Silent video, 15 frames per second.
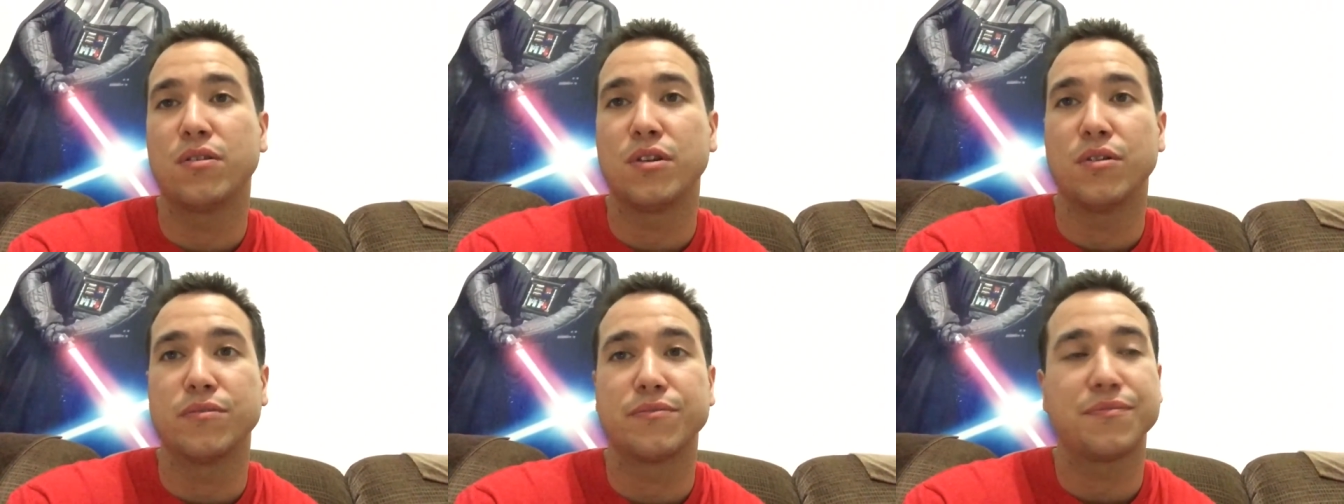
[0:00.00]

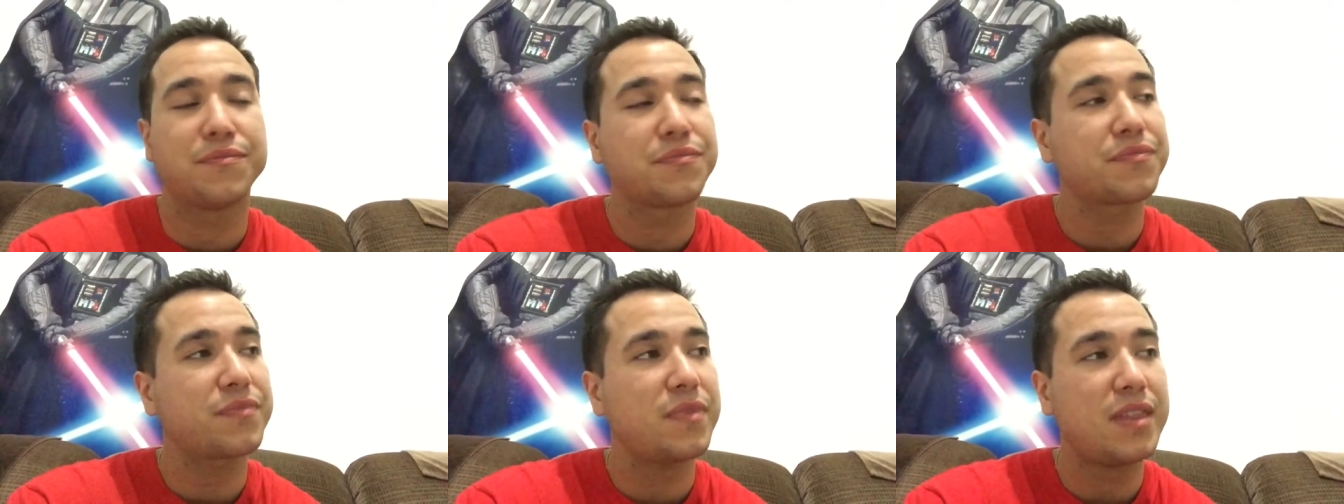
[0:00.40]
So
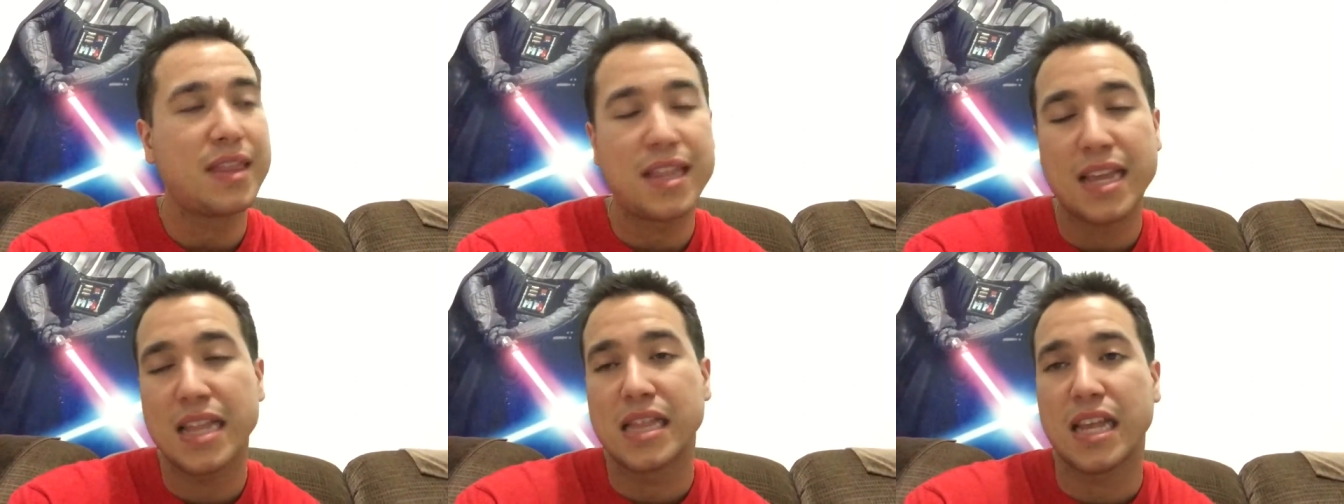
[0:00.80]

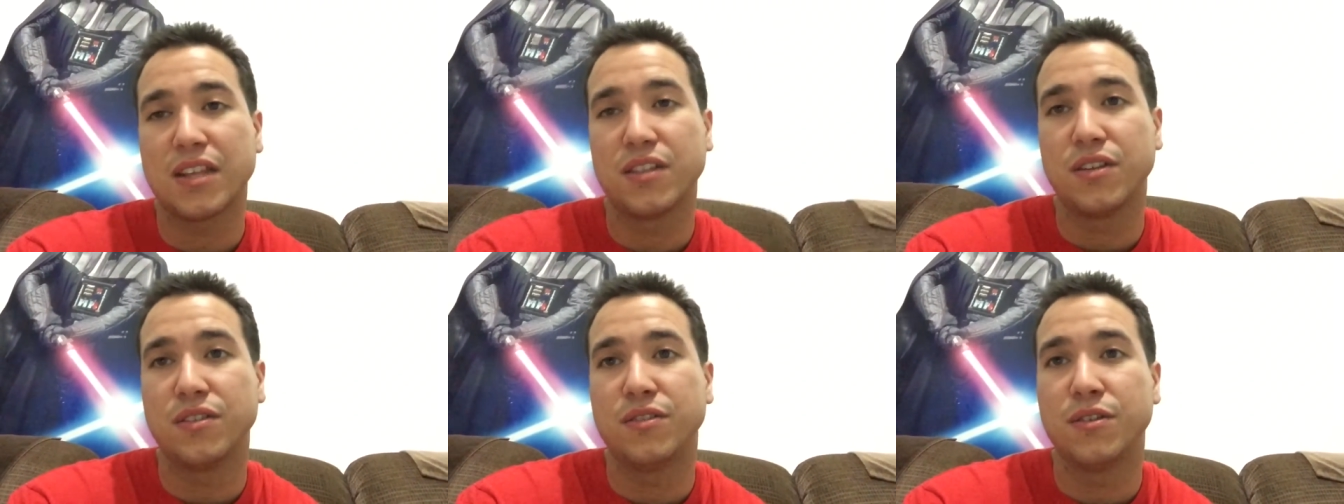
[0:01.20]

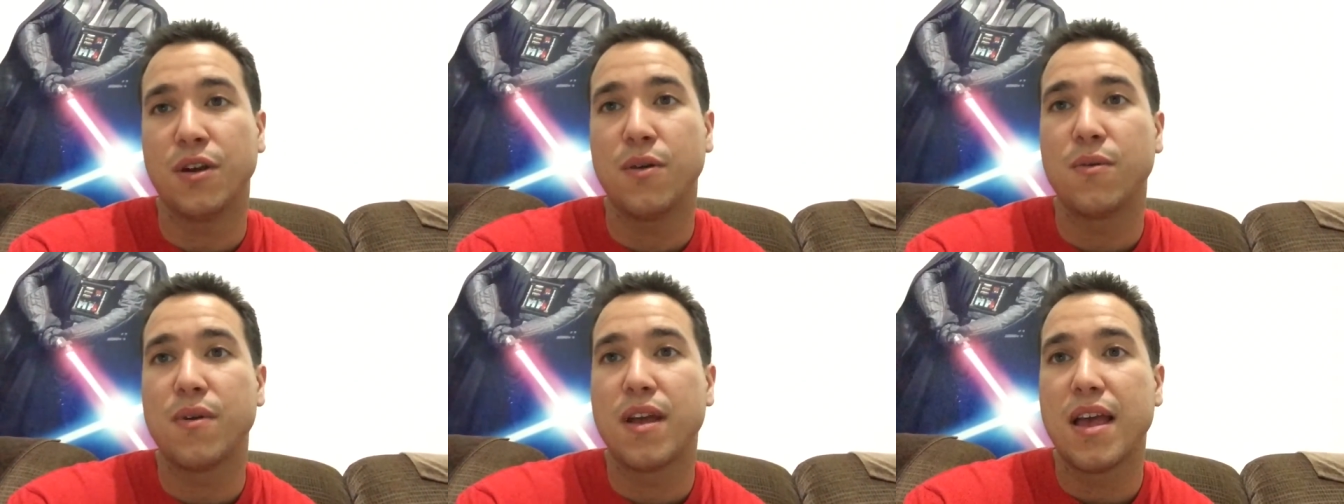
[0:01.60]
that's good to
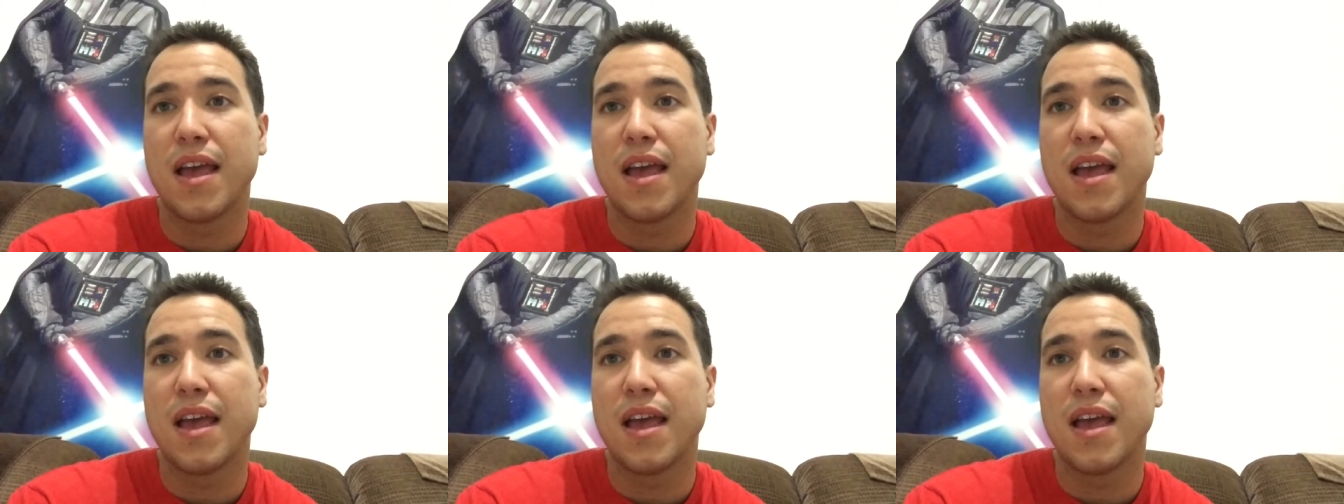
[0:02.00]
know.